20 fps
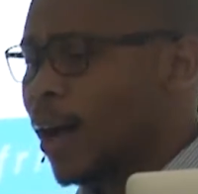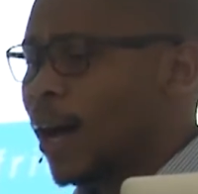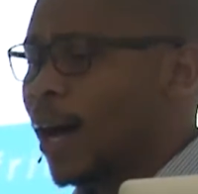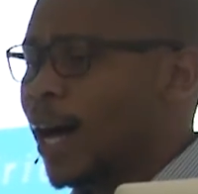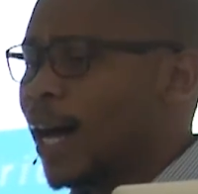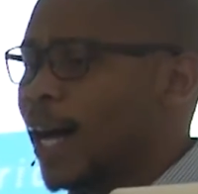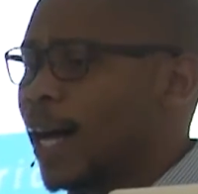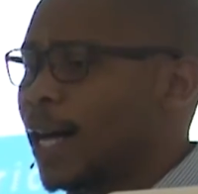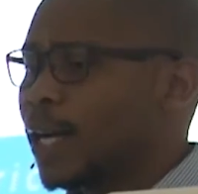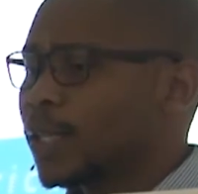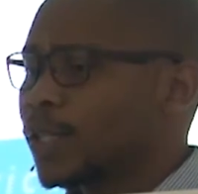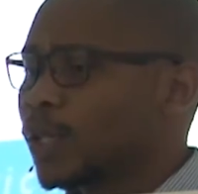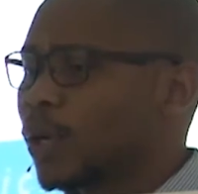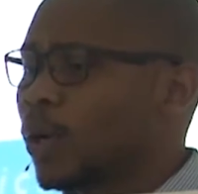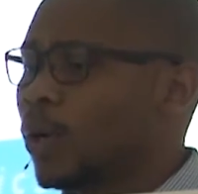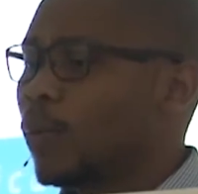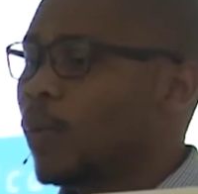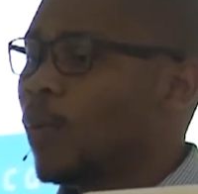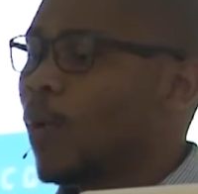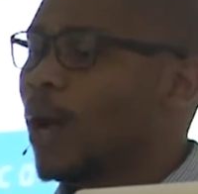
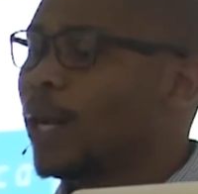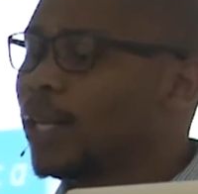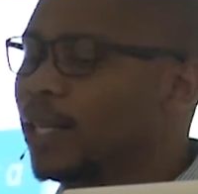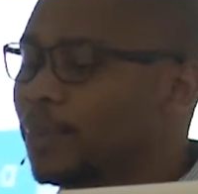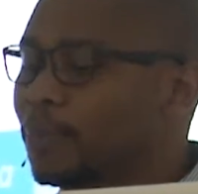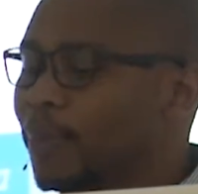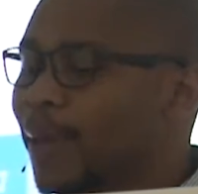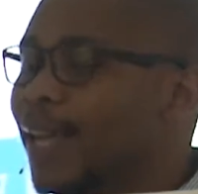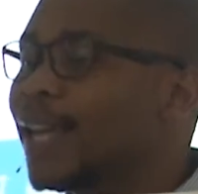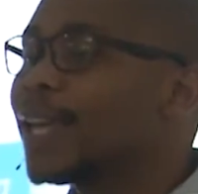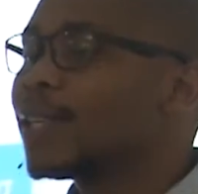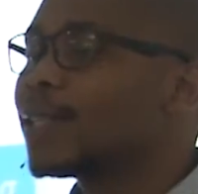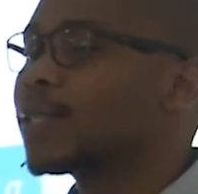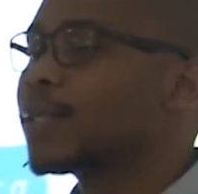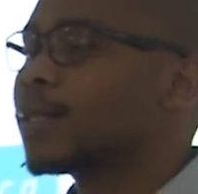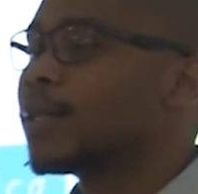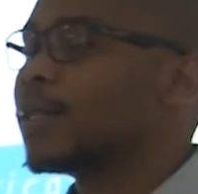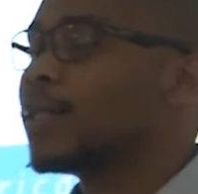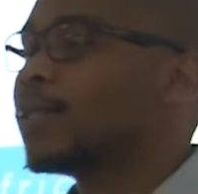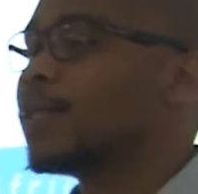So one of the biggest